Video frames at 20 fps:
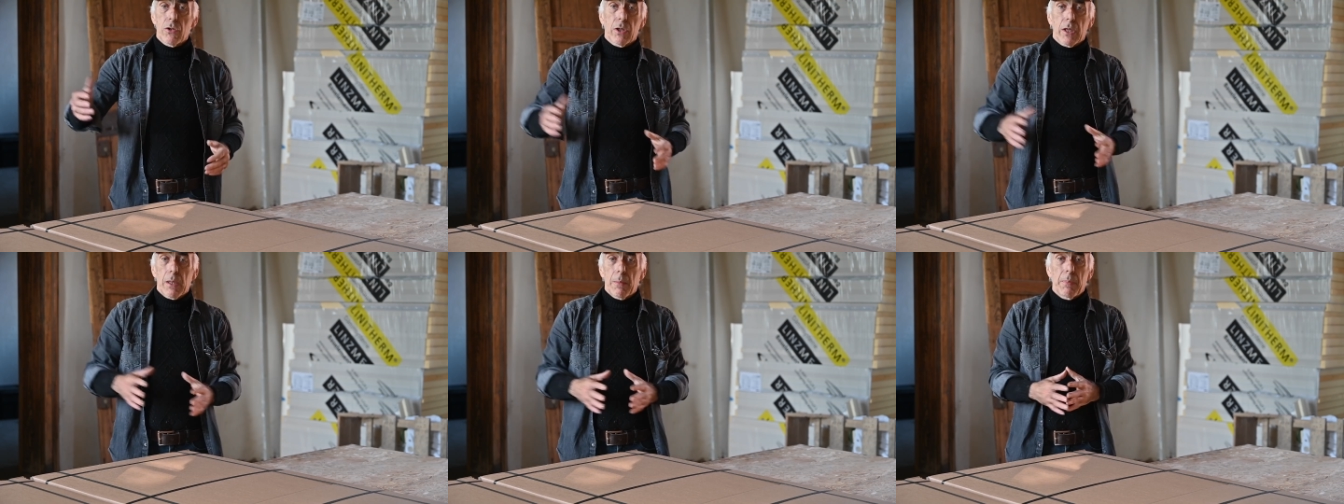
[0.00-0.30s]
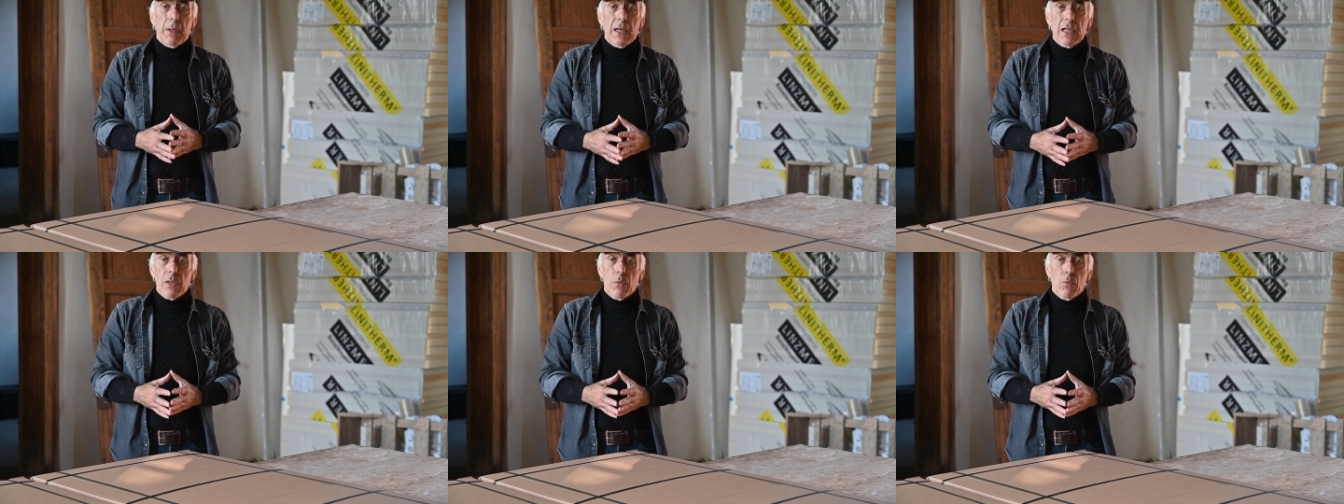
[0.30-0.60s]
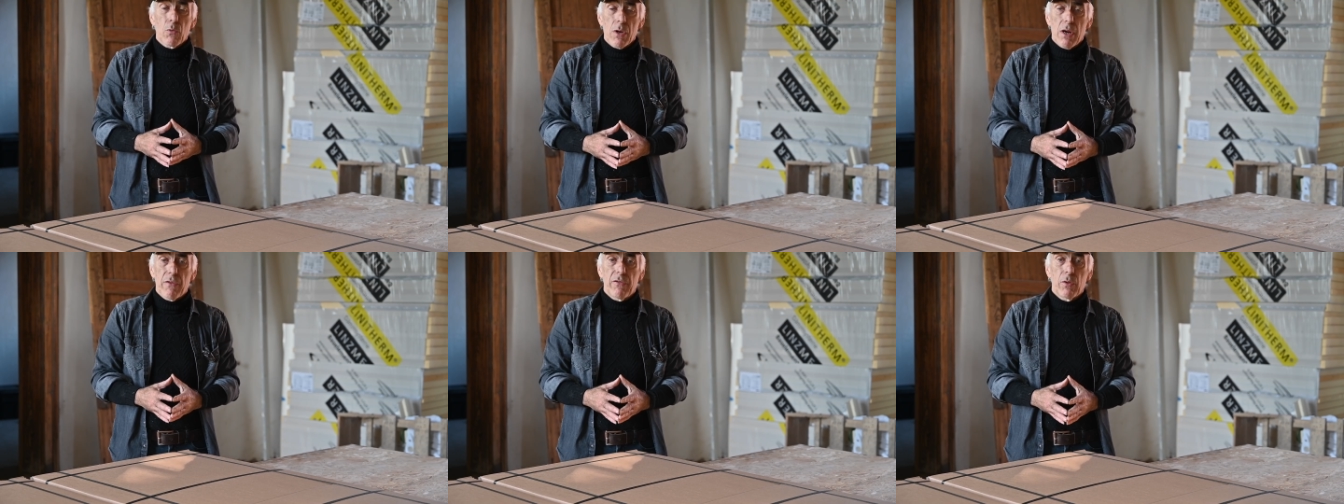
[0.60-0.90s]
you can place them
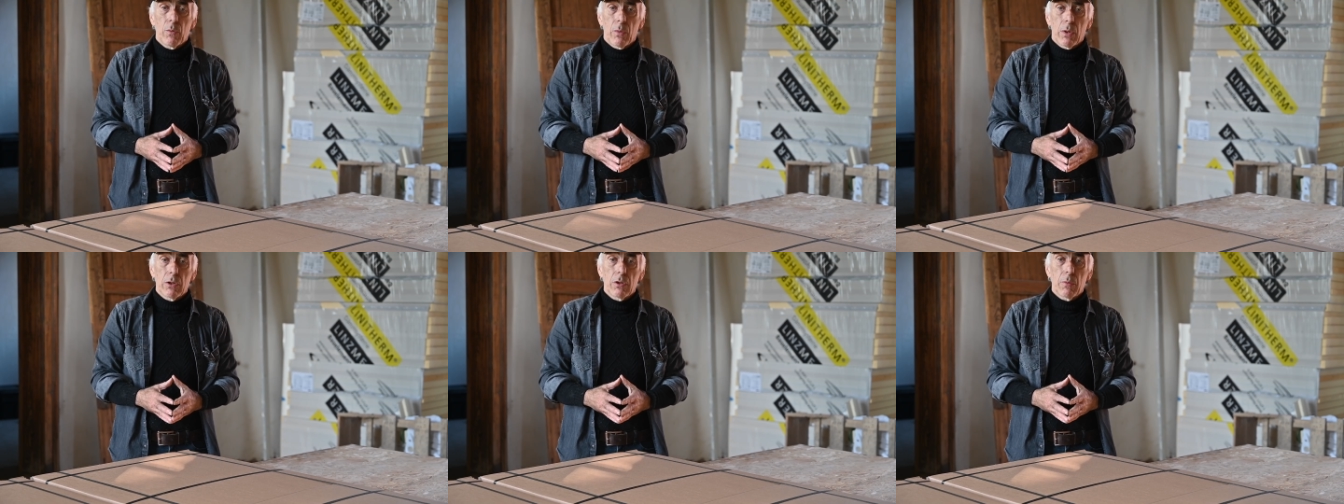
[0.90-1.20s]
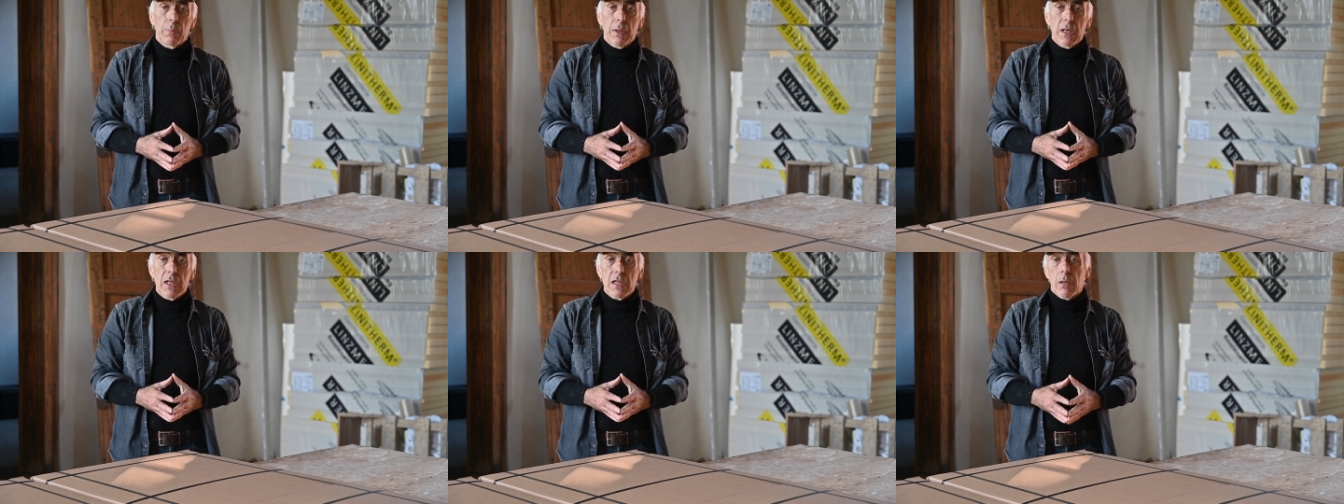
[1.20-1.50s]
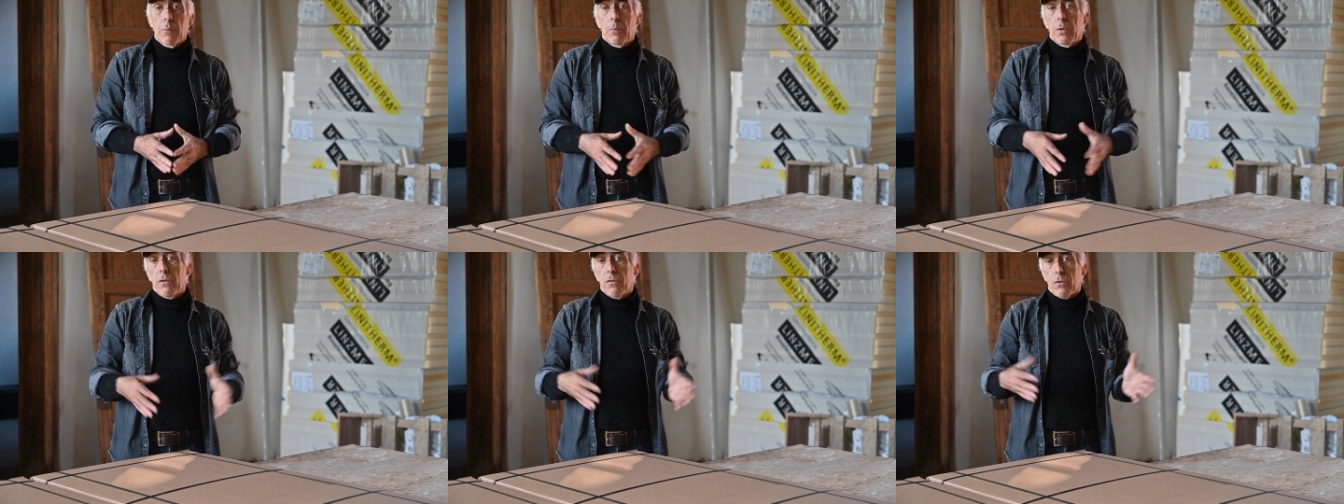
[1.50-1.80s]
wherever you want to place
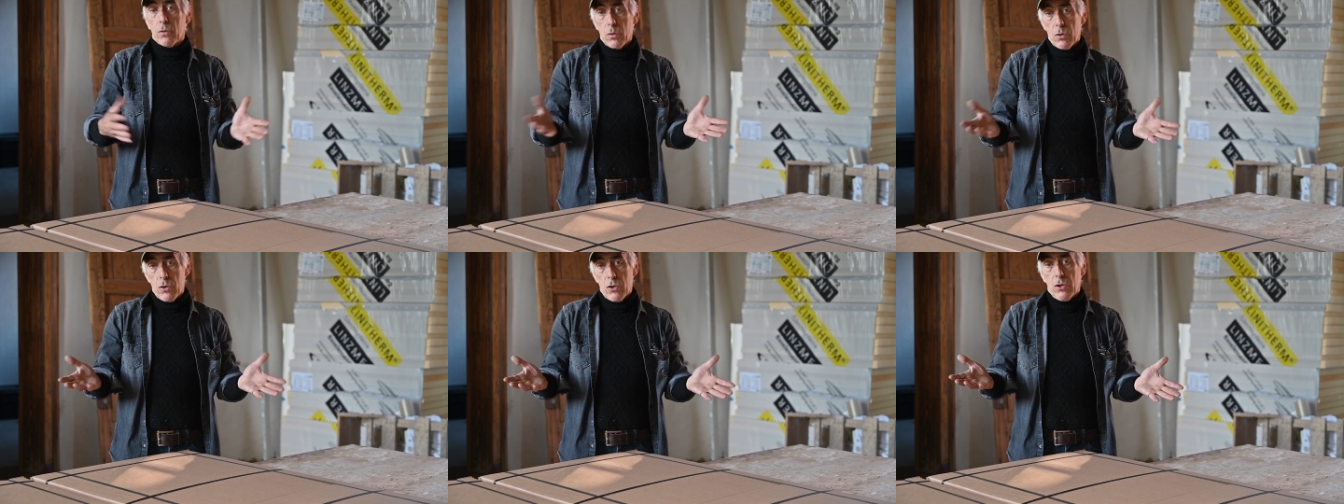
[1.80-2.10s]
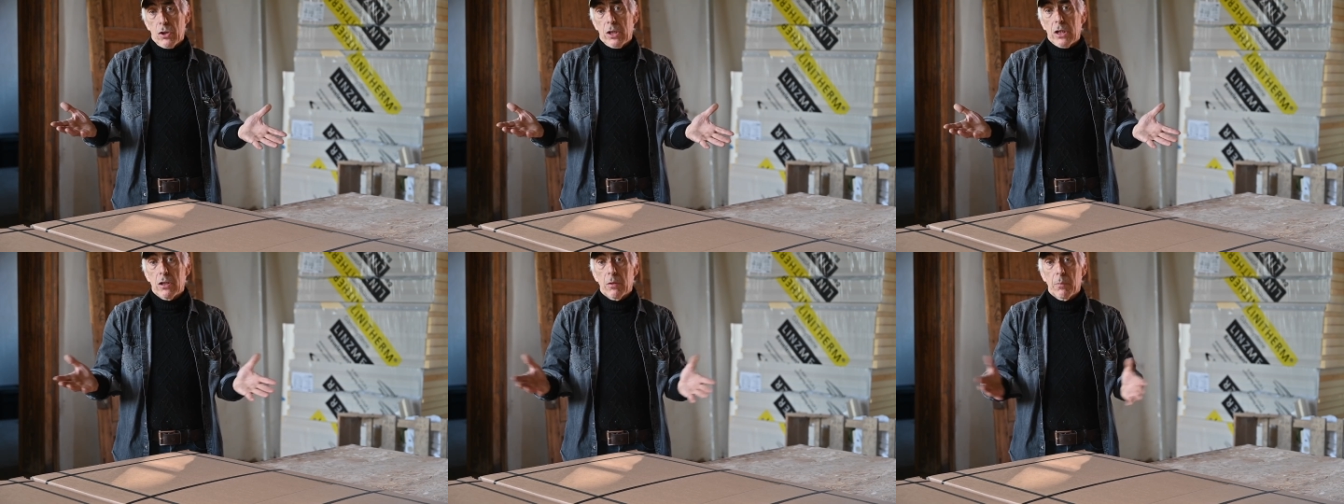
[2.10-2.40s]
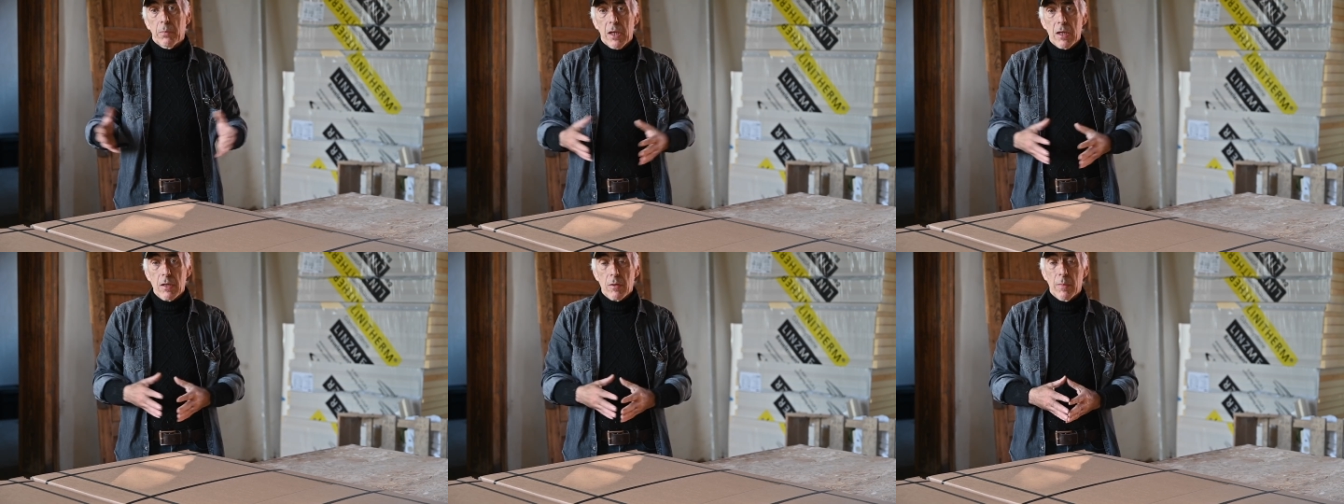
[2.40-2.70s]
them, but of course you need to
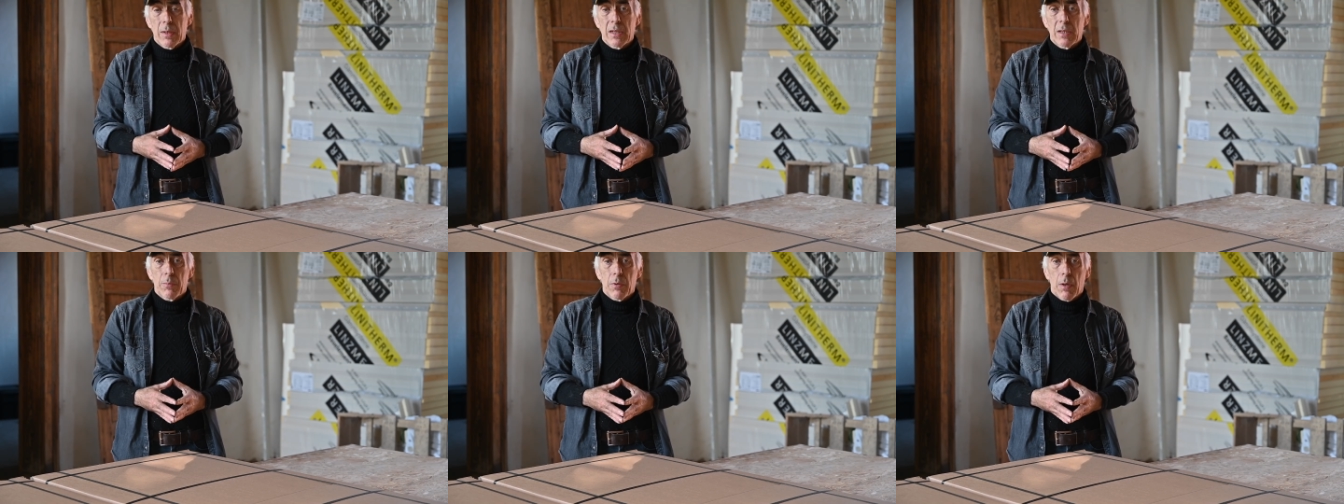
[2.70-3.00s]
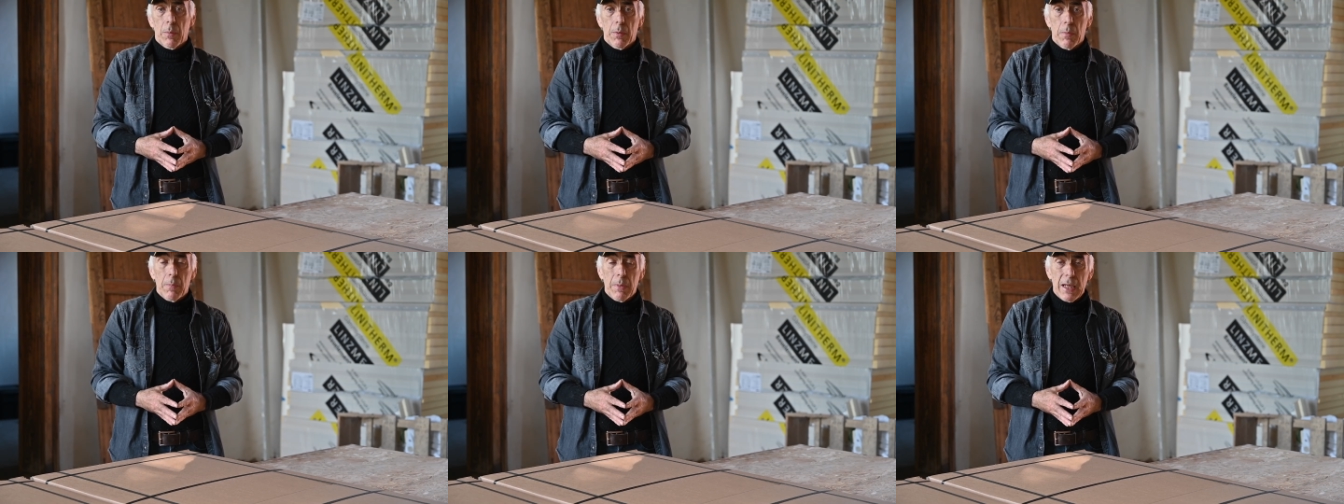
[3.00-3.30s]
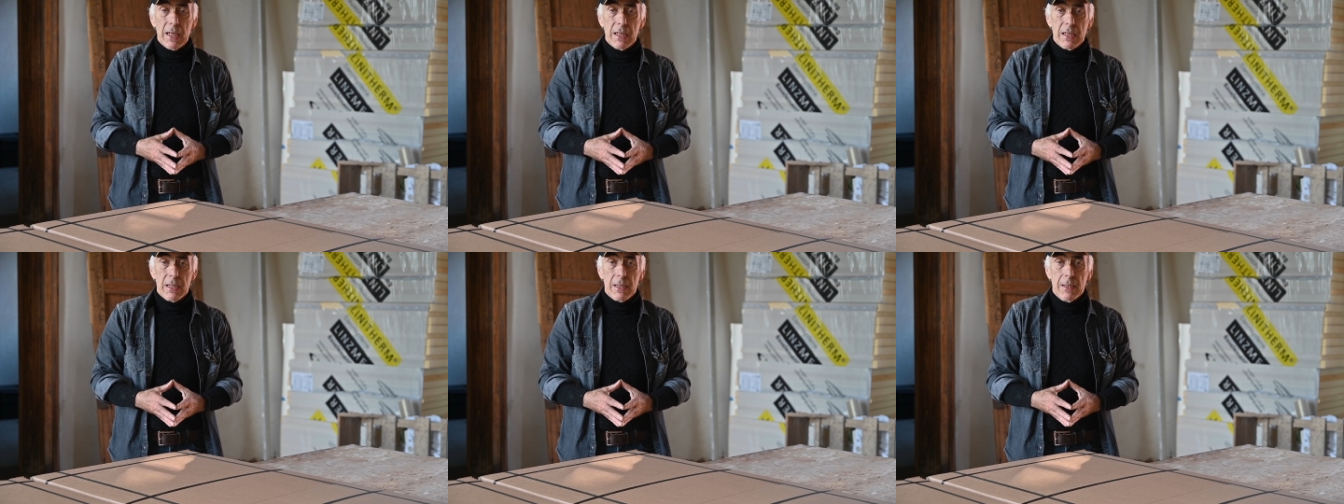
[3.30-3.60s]
place them in the proper
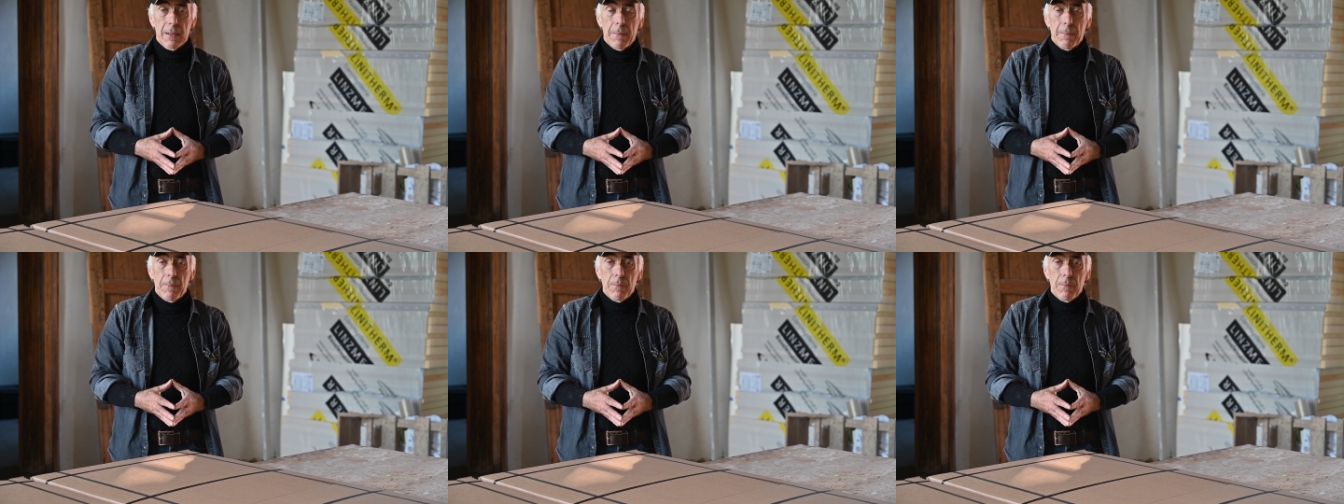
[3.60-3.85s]
place.